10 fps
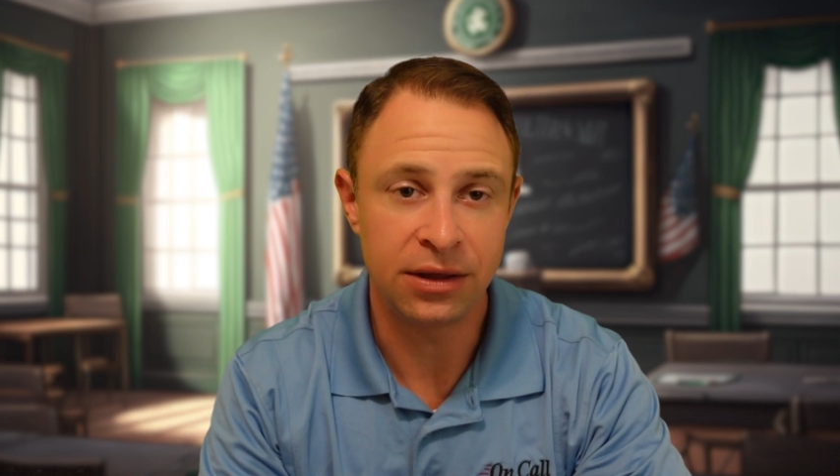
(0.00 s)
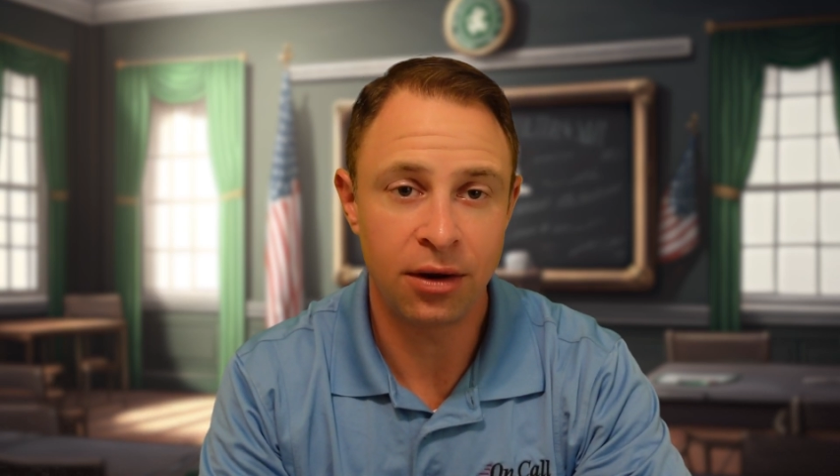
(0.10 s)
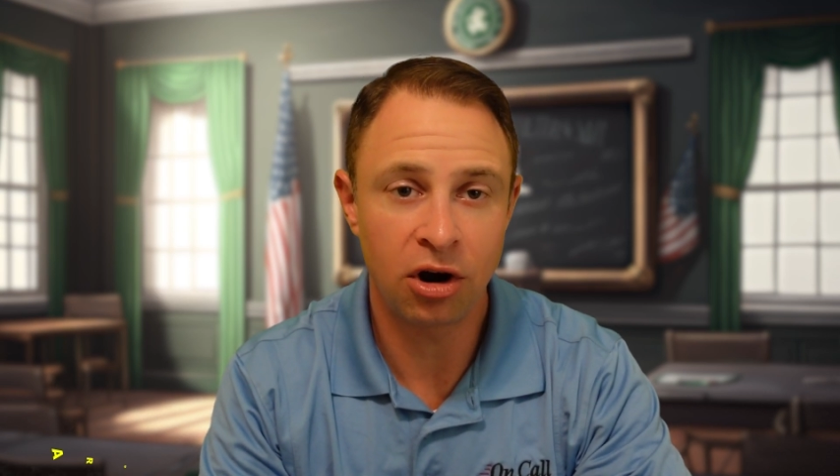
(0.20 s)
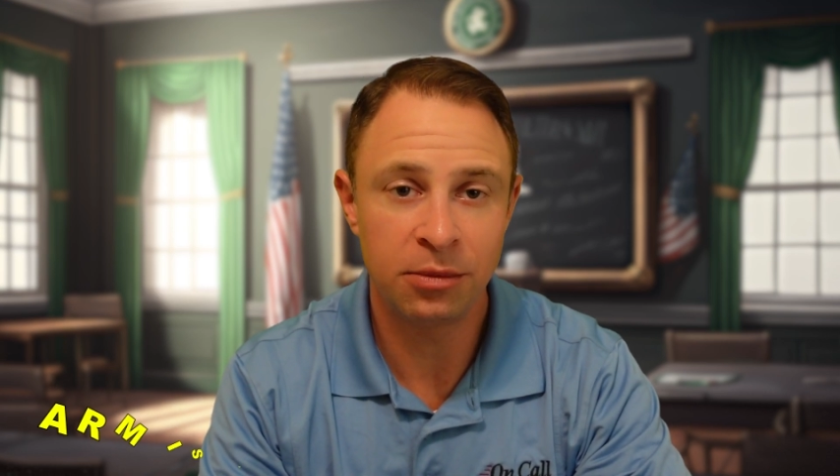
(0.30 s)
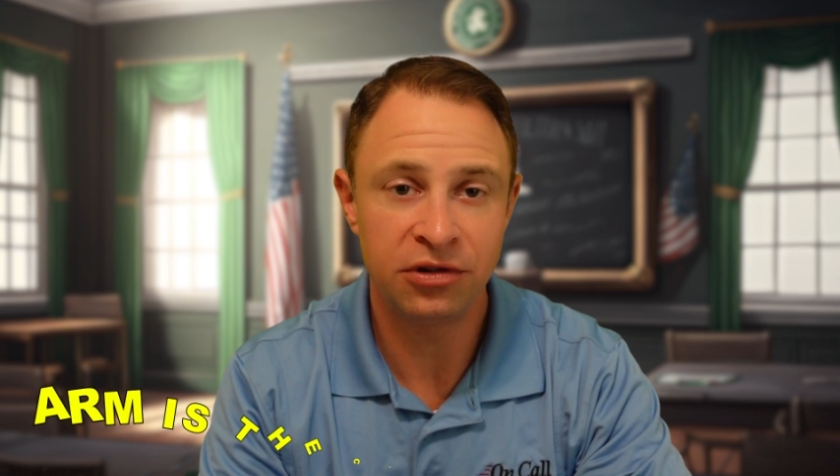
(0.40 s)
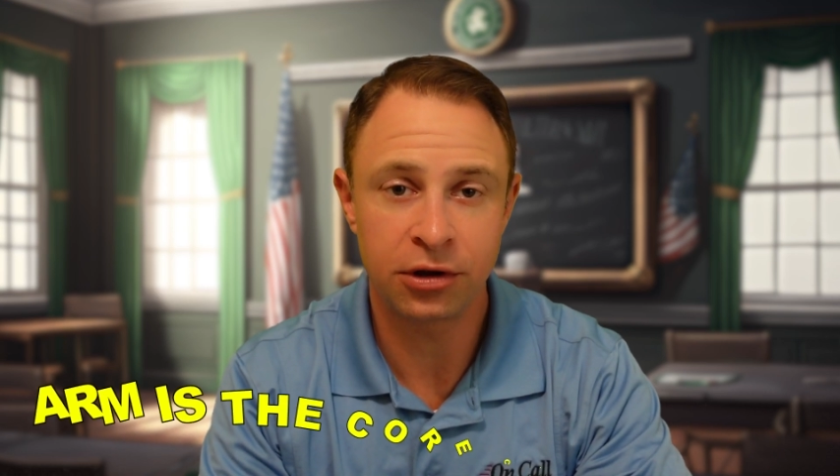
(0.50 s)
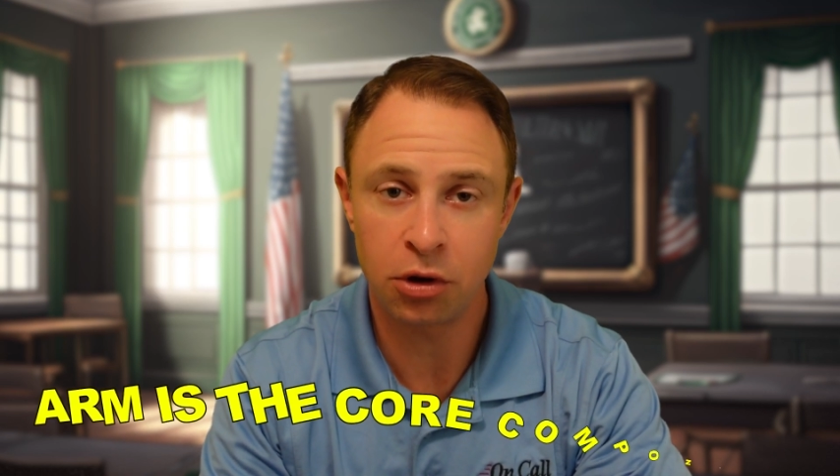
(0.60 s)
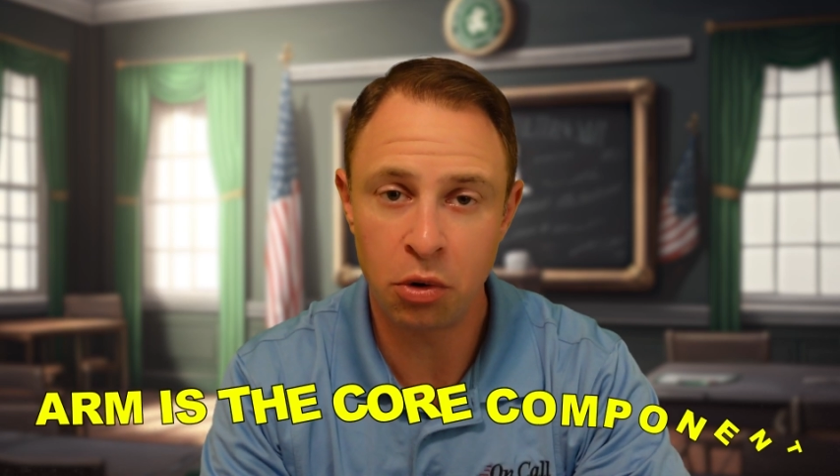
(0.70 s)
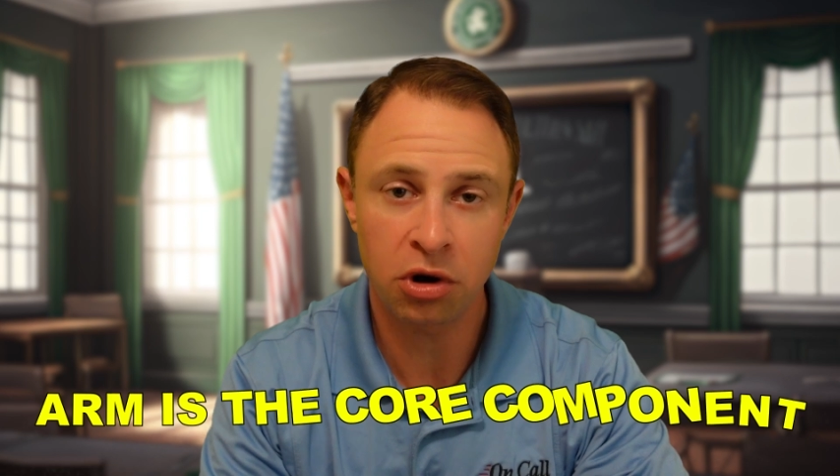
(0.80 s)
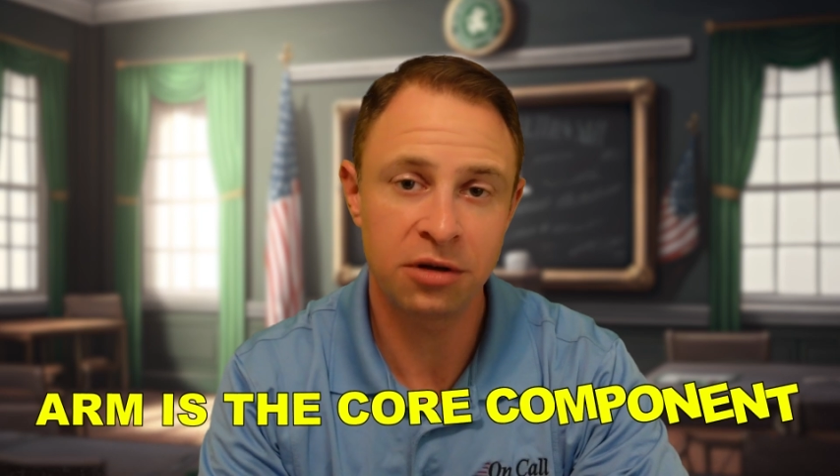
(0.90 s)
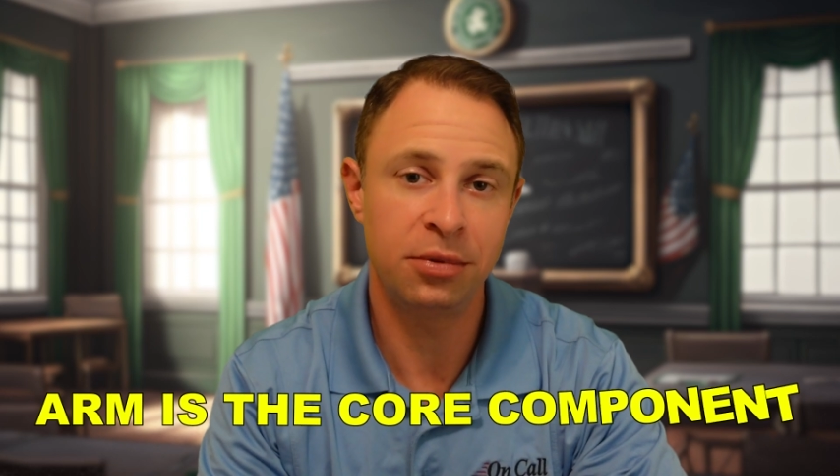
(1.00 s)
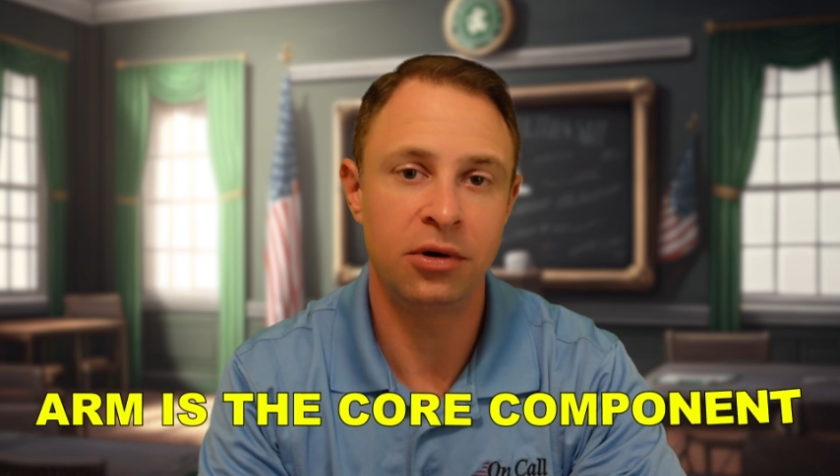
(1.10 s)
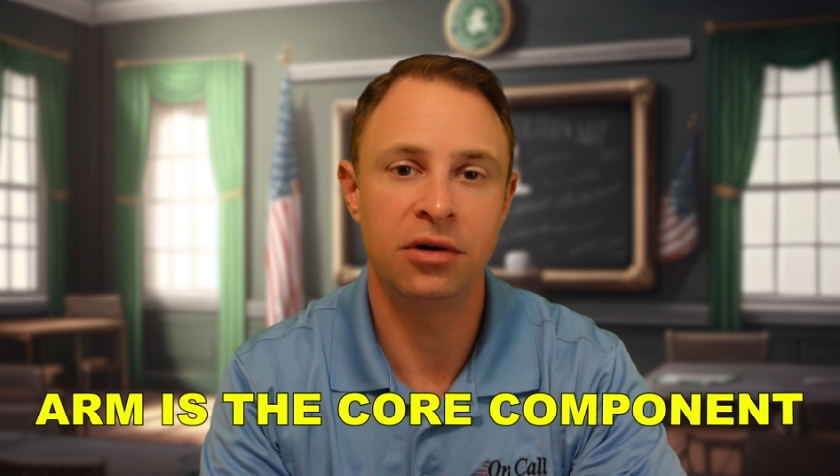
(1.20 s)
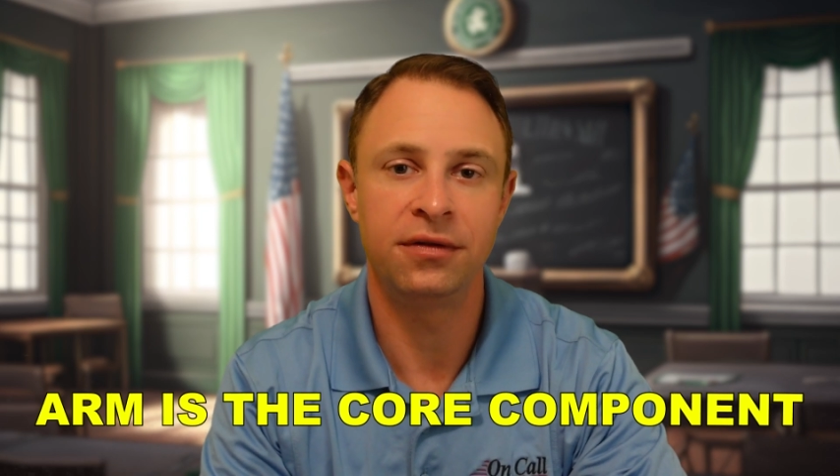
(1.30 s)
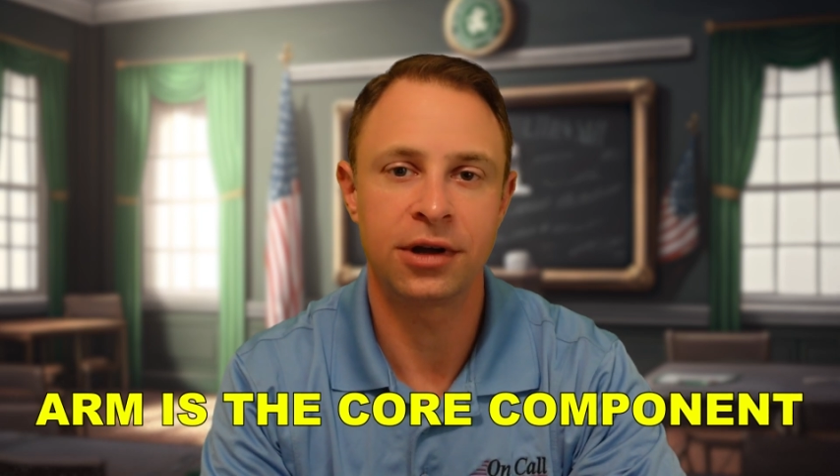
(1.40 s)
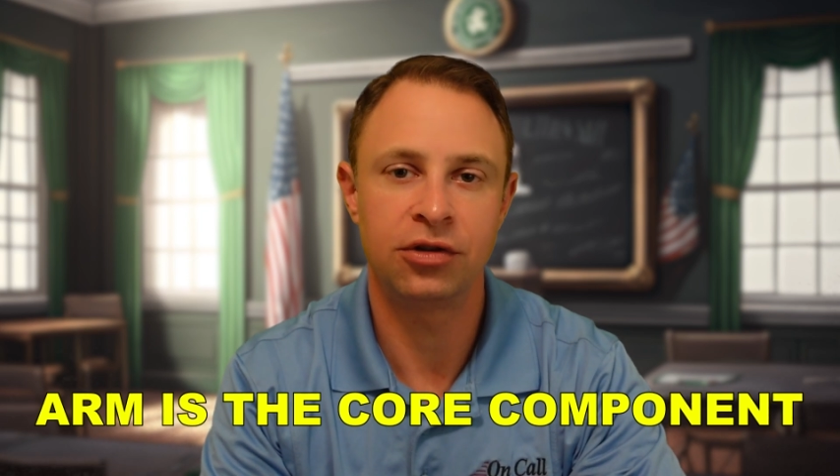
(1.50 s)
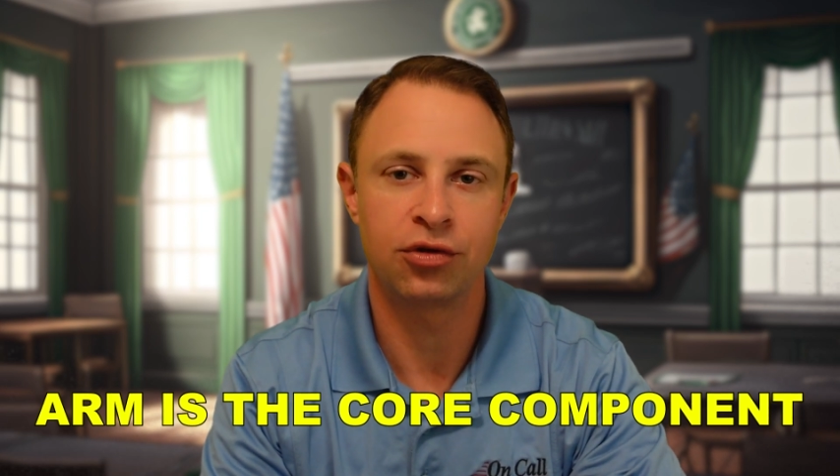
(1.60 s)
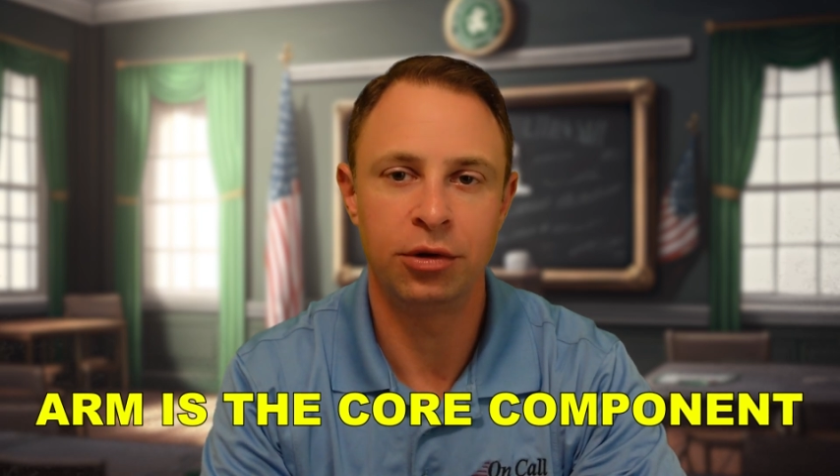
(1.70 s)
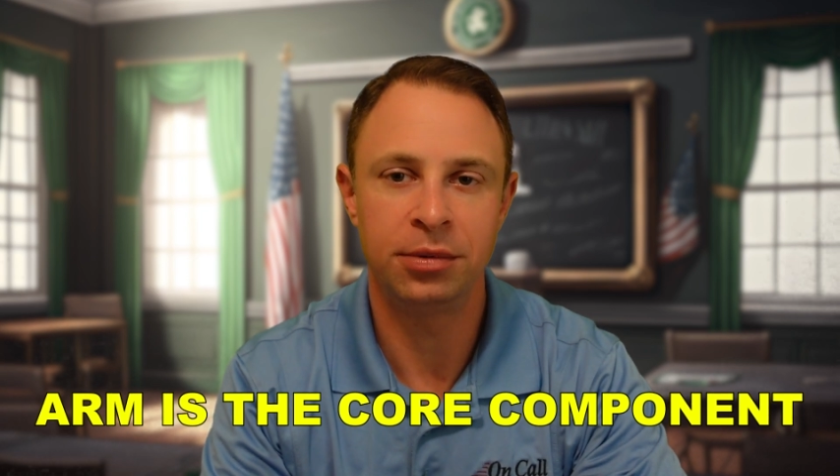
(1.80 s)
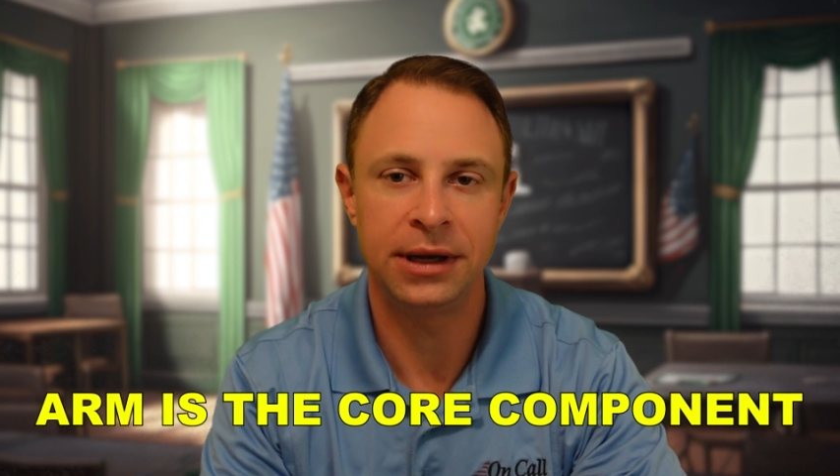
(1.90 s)
The ARM is the core component of the
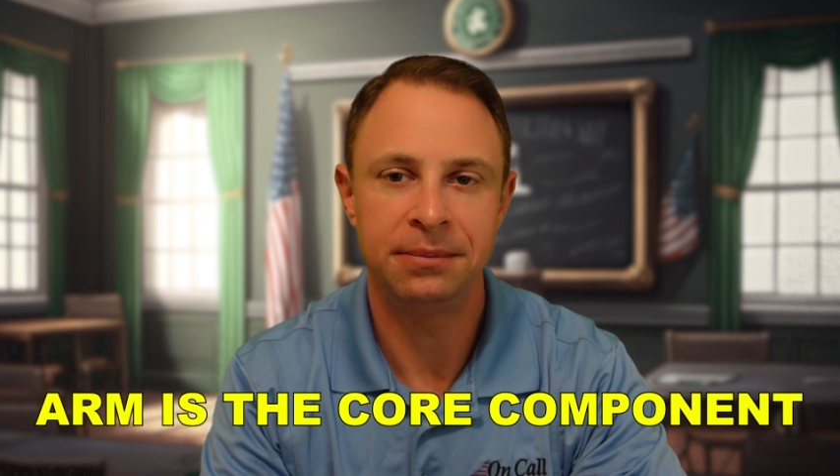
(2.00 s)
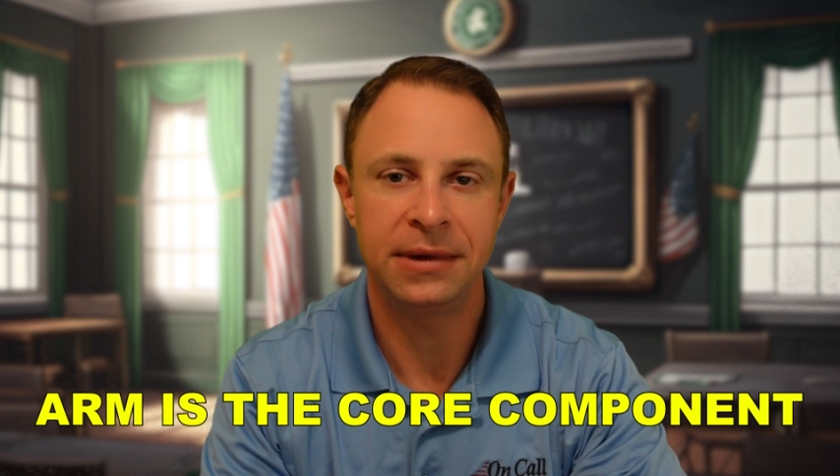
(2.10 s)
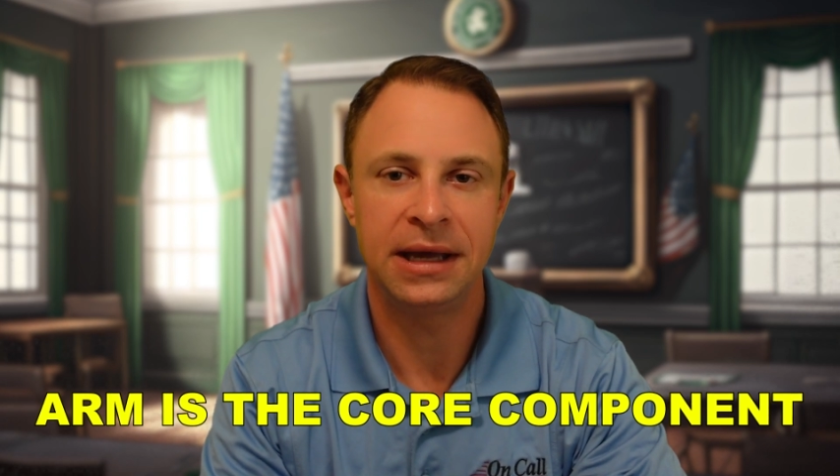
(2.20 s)
control plane.